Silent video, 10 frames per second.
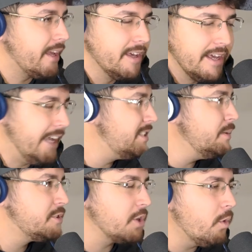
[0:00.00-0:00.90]
He
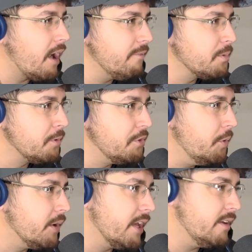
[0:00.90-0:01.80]
seems so comfortable
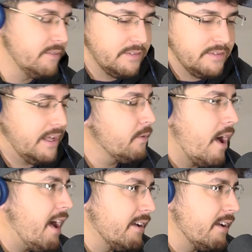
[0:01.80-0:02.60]
doing it. Let it rock.